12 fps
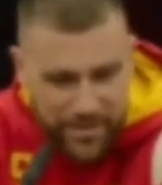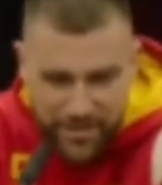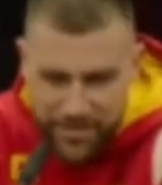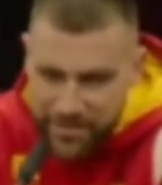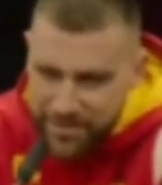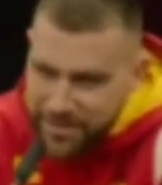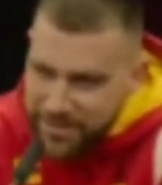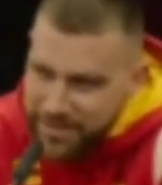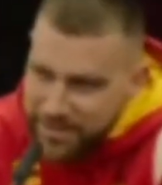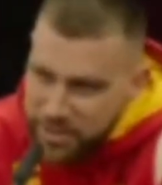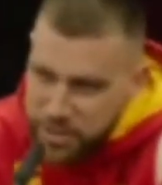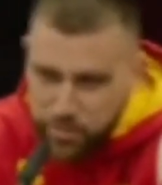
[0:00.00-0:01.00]
The
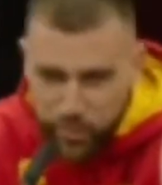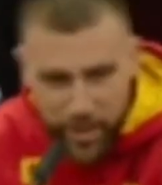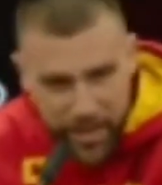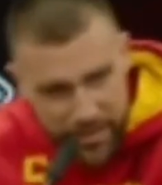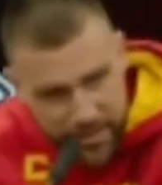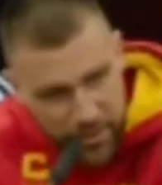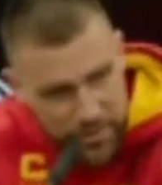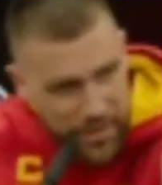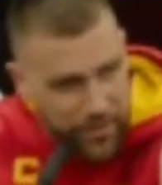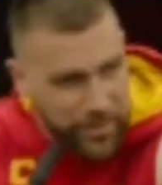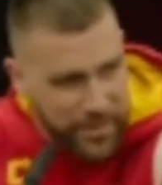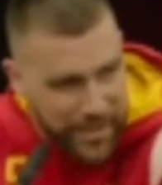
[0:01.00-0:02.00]
the spread goes
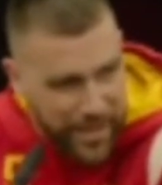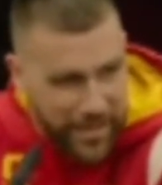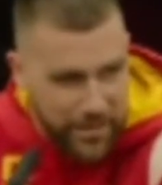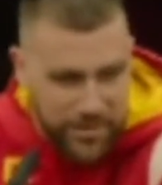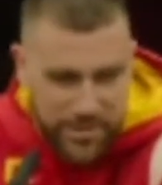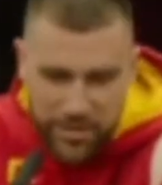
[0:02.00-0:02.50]
up and down.